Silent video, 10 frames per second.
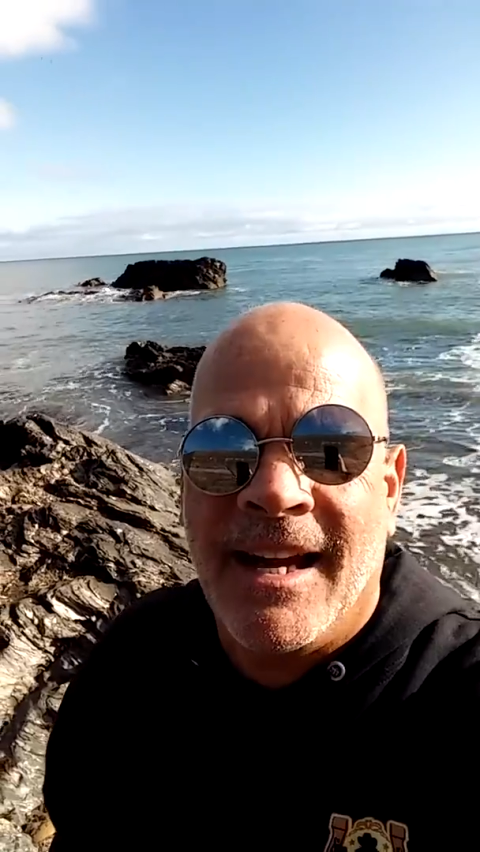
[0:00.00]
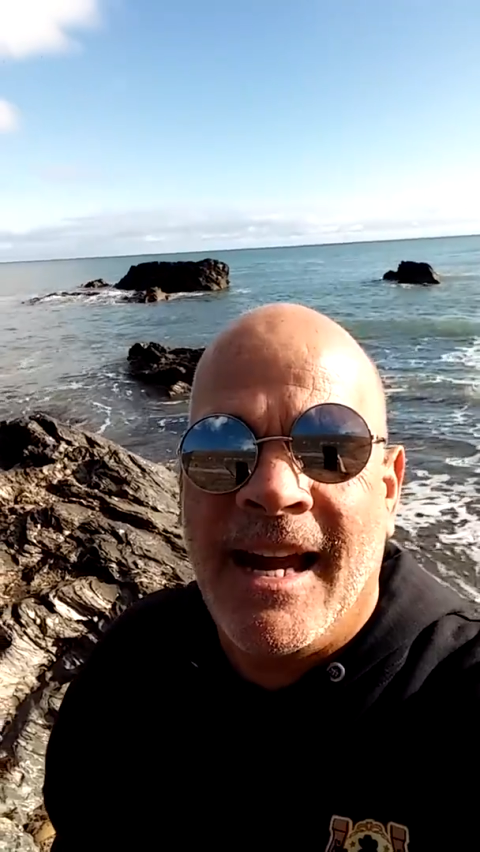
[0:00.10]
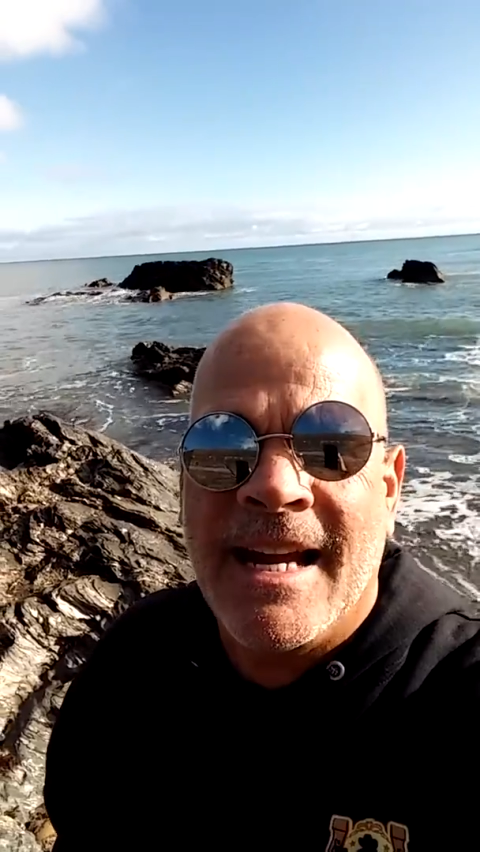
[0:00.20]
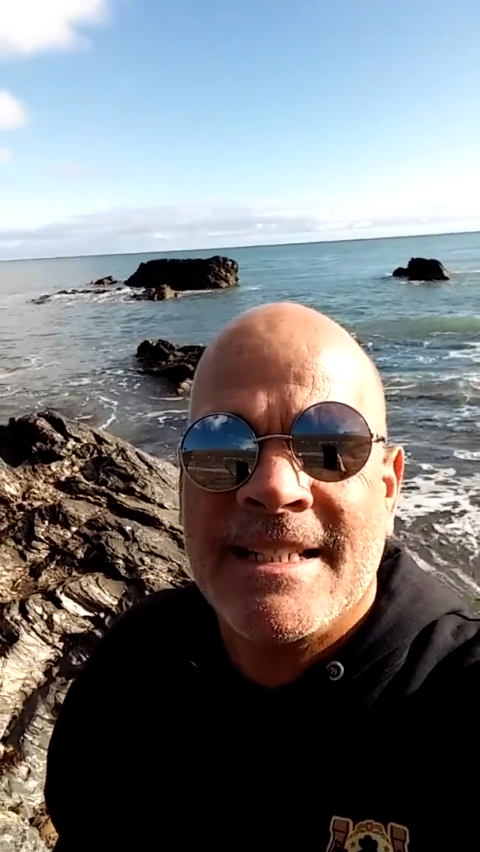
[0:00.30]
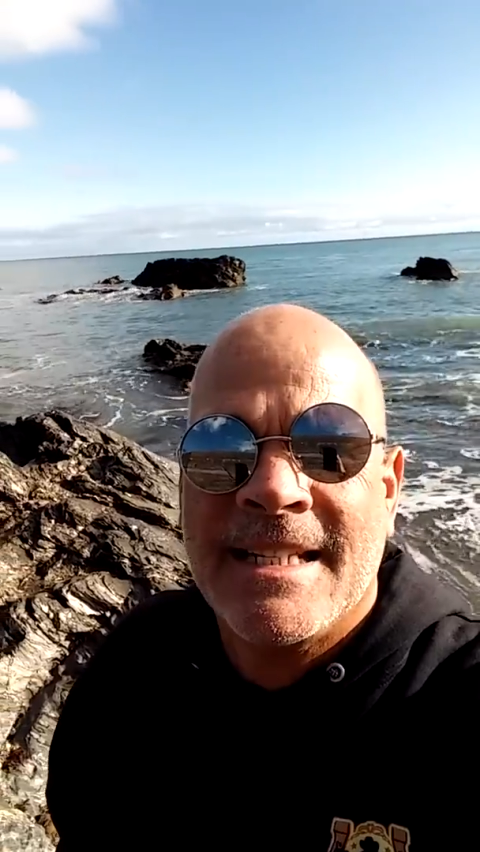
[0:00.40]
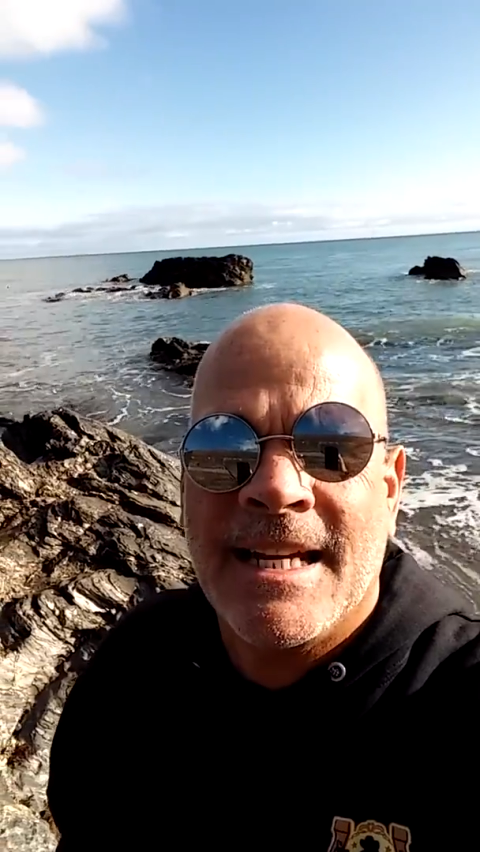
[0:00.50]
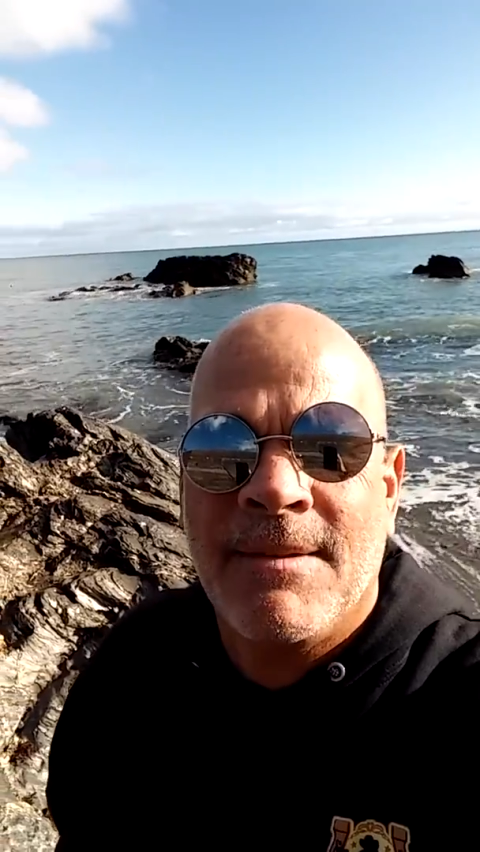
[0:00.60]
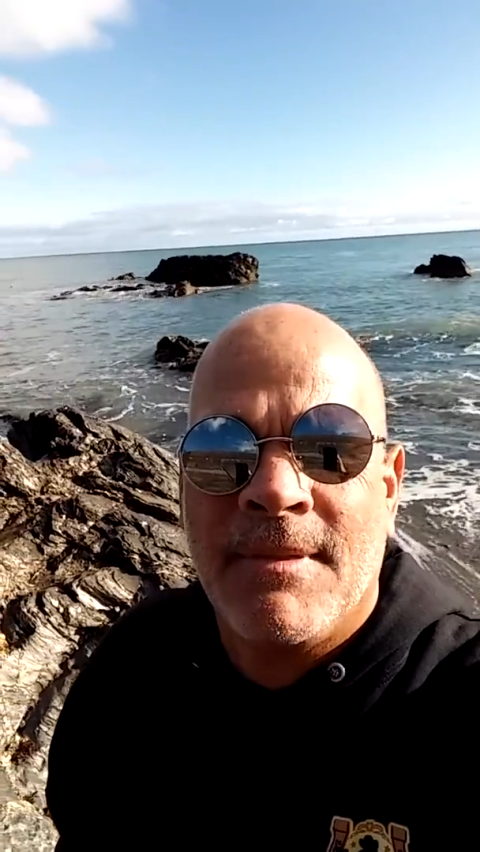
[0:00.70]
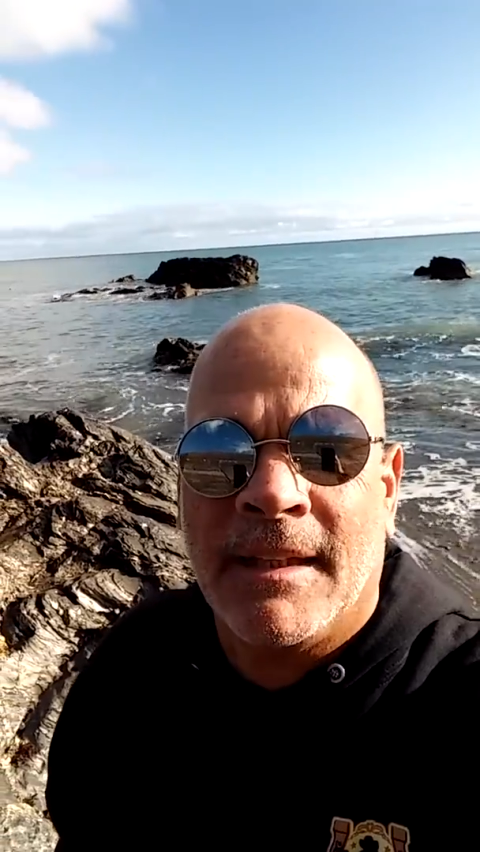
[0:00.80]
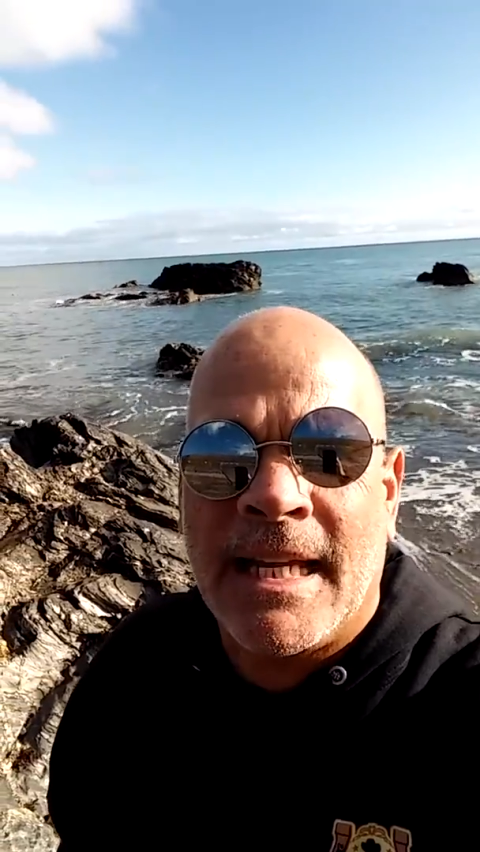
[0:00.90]
And
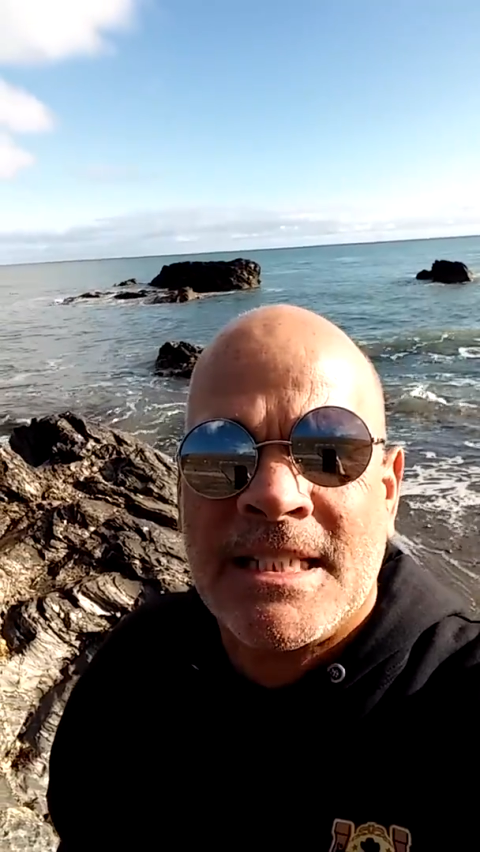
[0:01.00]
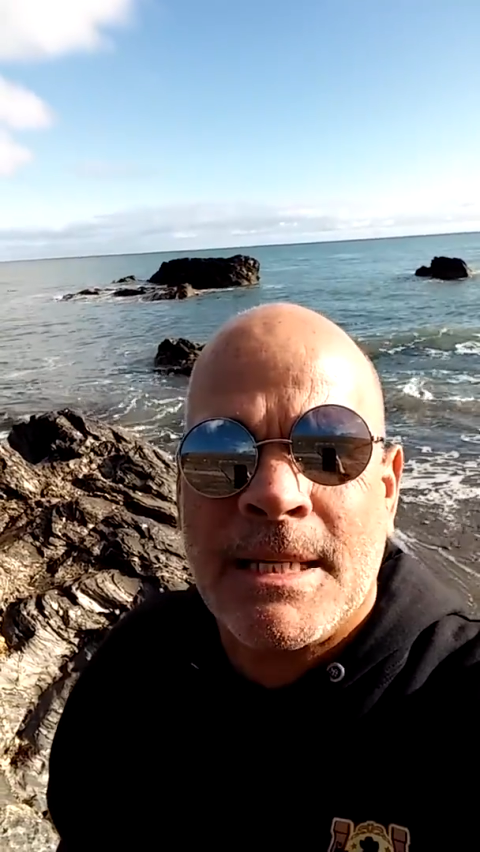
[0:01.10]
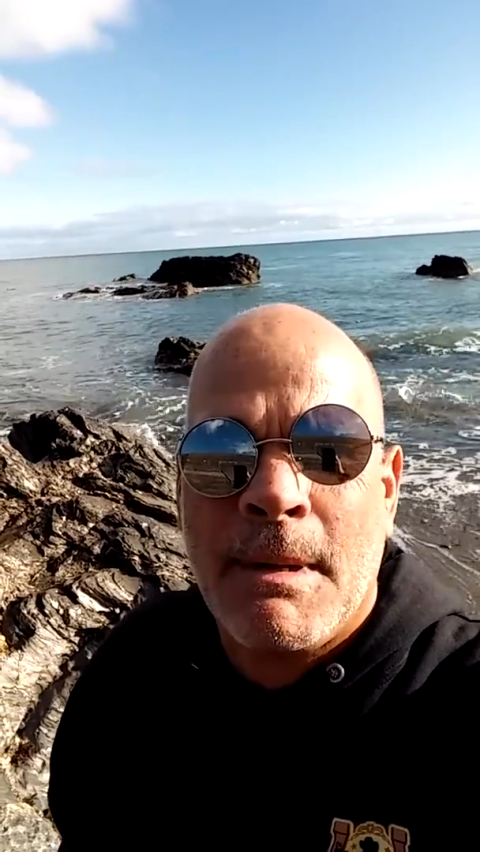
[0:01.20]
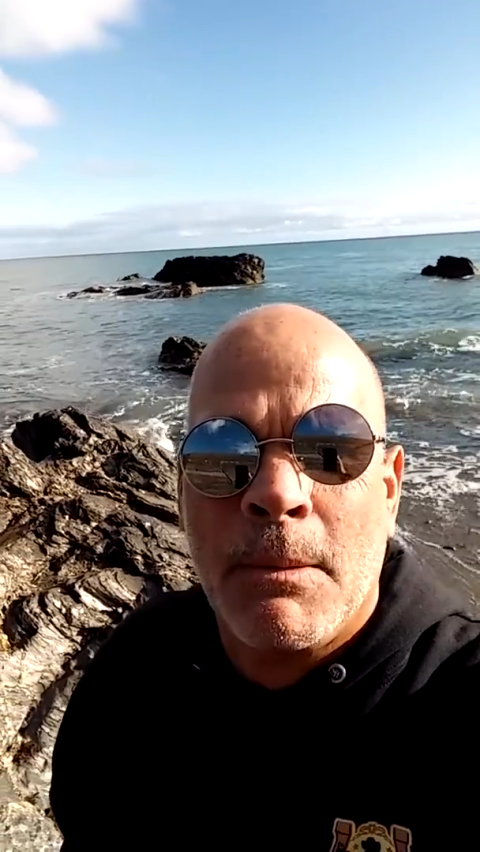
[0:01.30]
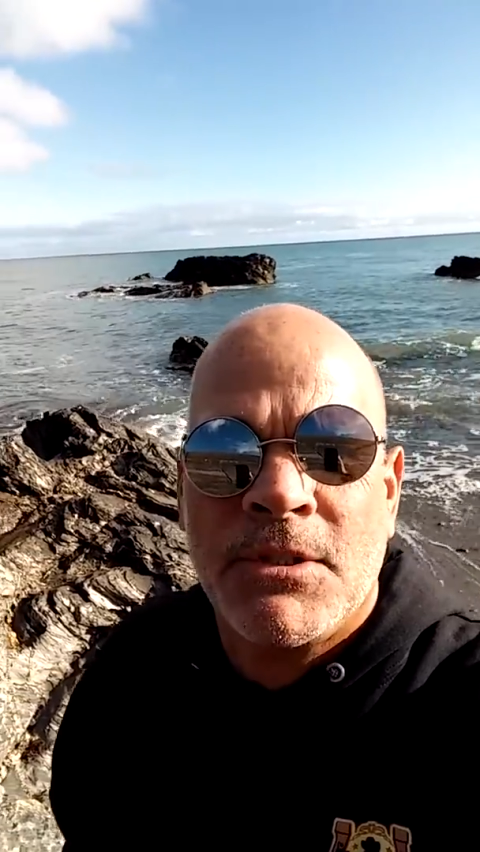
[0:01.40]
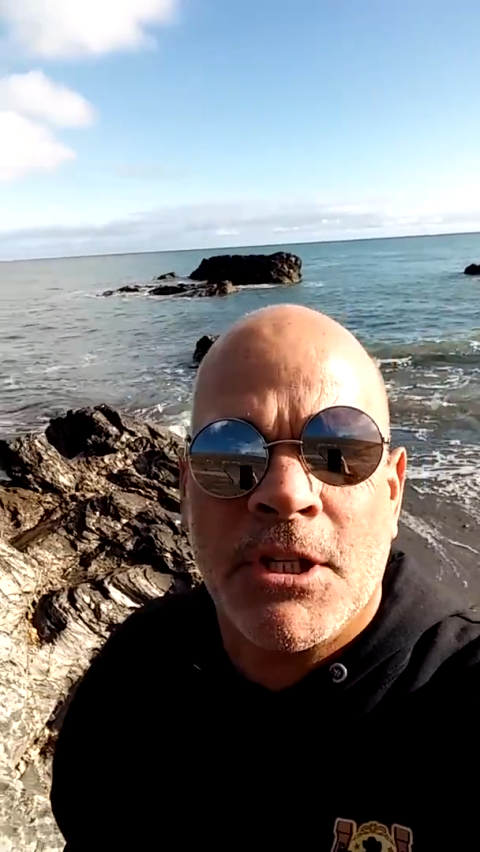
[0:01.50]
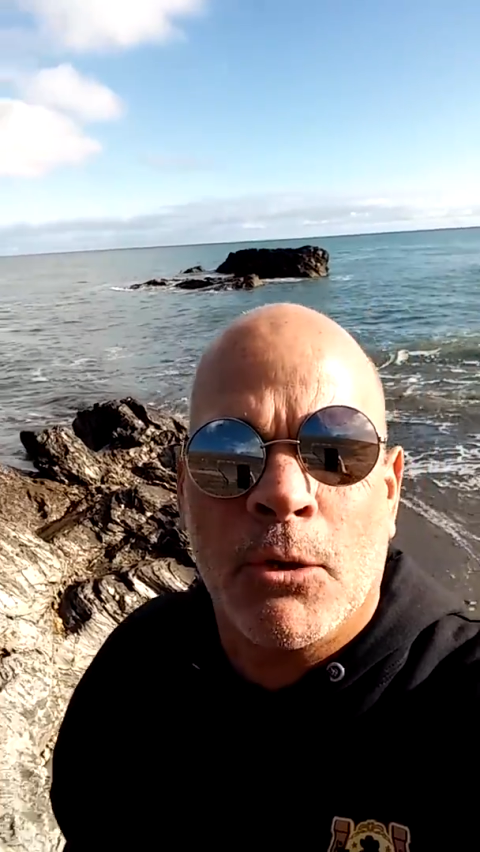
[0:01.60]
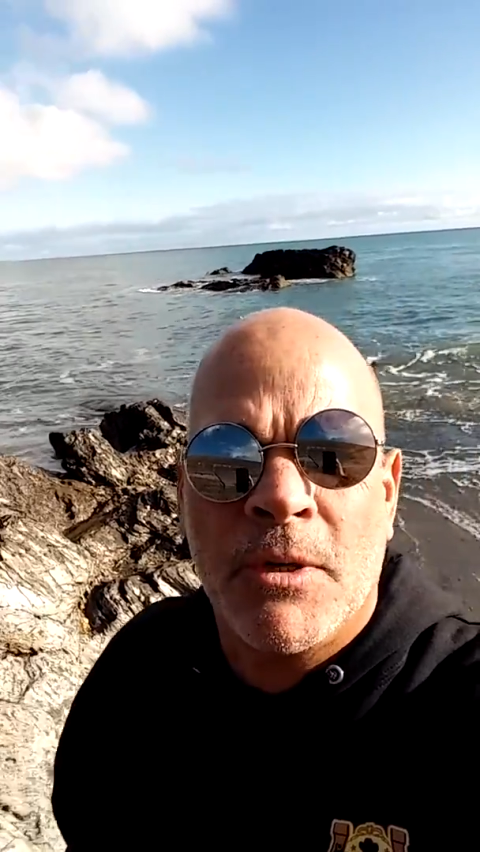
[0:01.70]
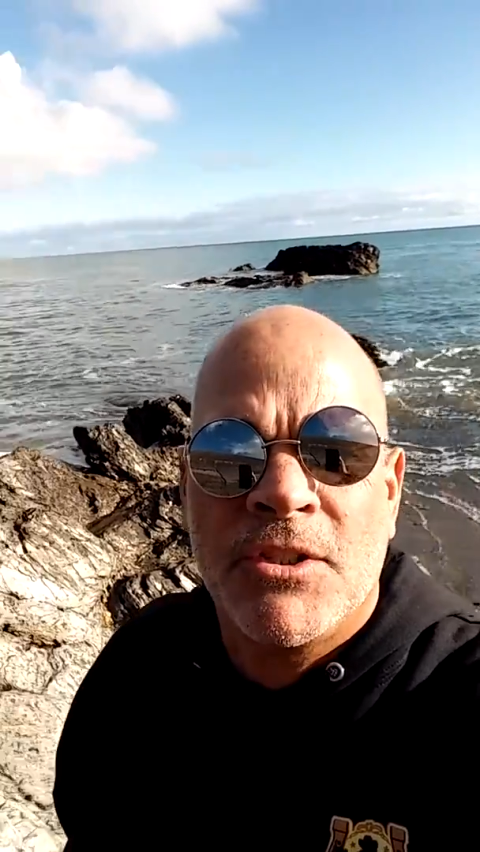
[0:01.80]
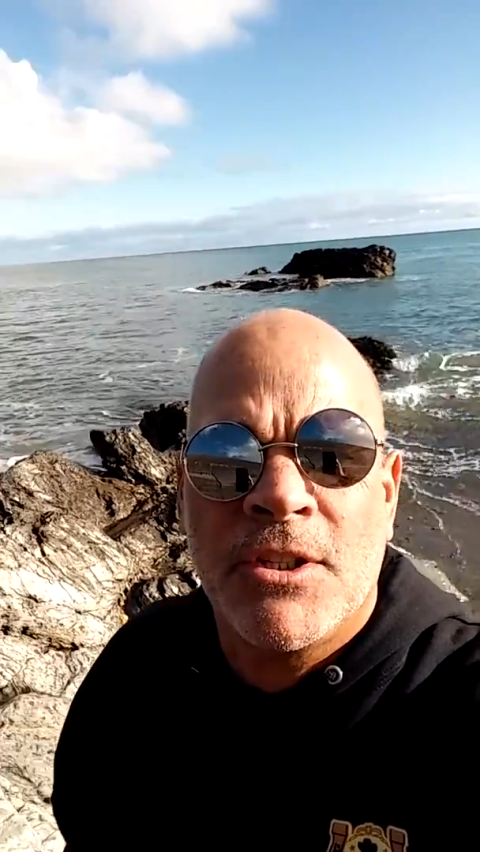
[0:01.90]
last time I was here
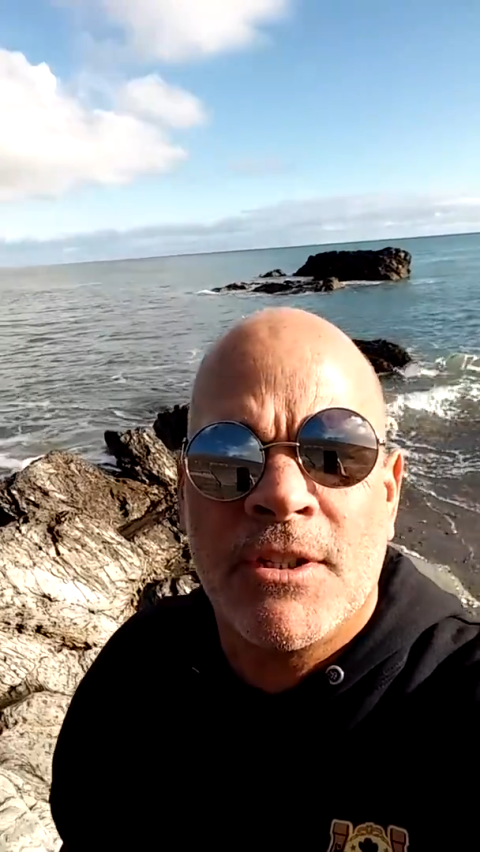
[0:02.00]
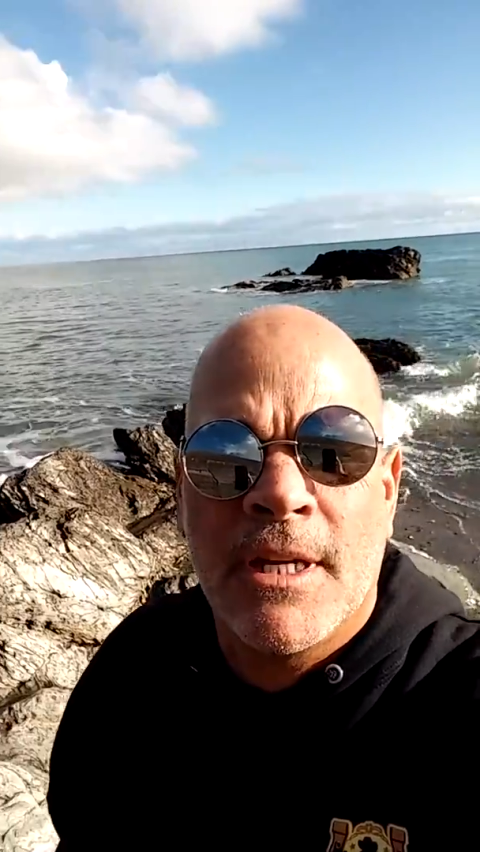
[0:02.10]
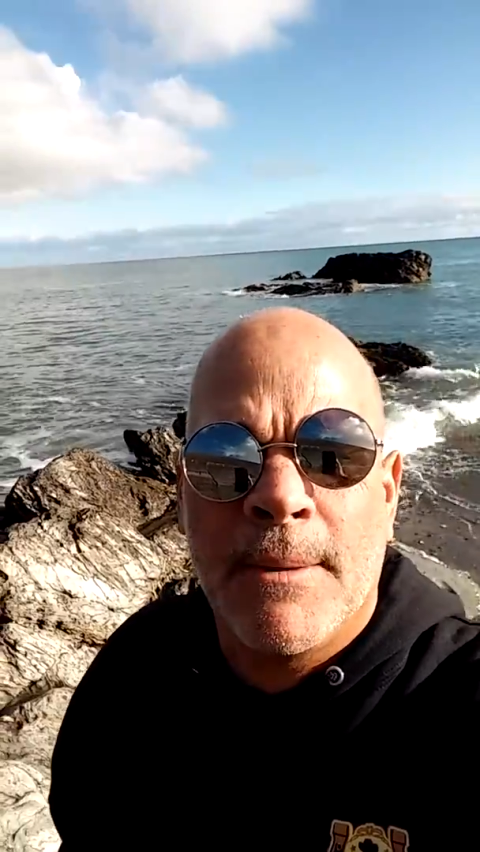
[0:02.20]
was in